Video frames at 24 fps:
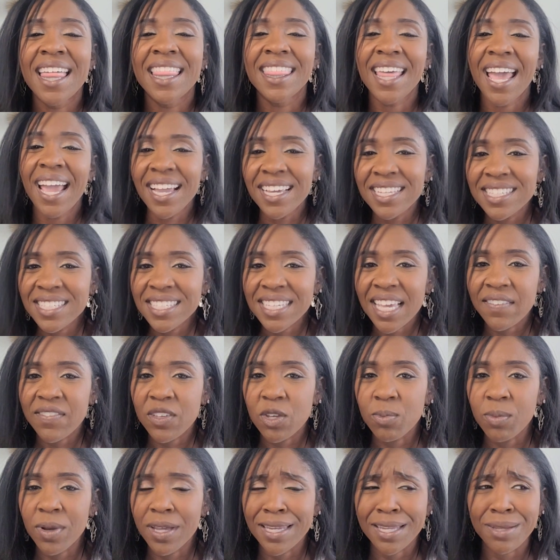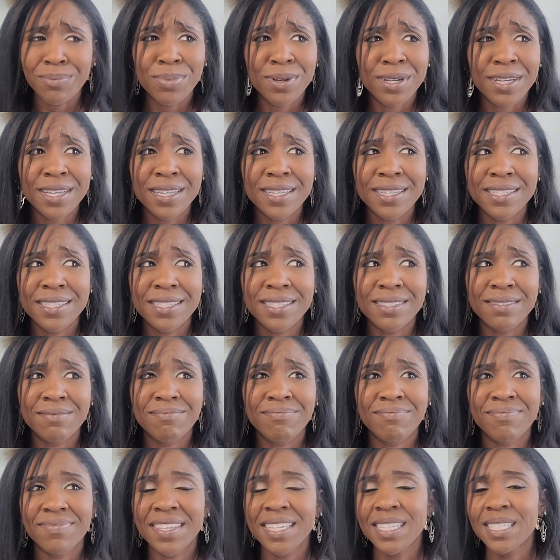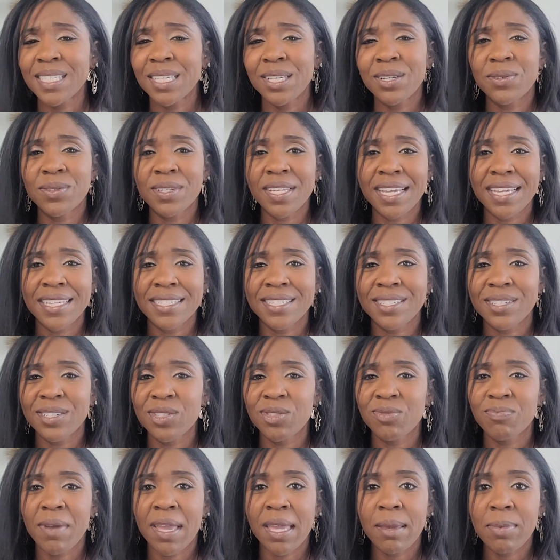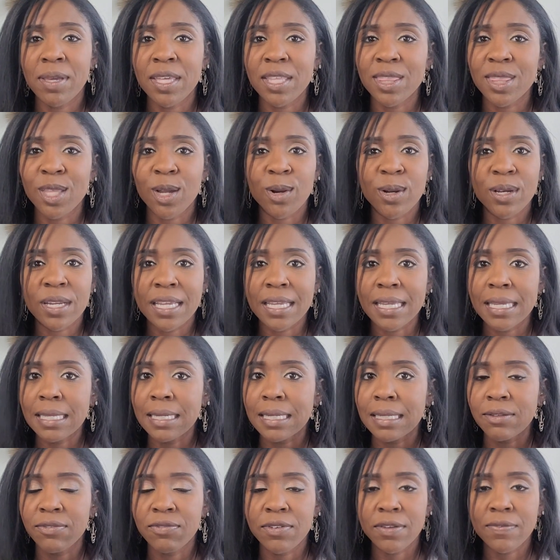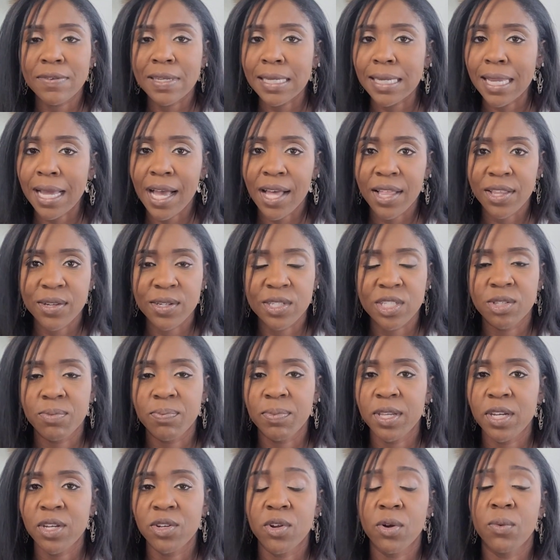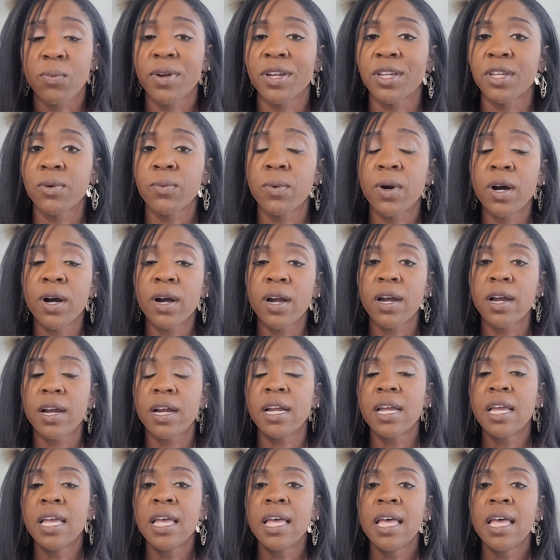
That can save you money because these single dancers may be $30 to $50 depending on where you are.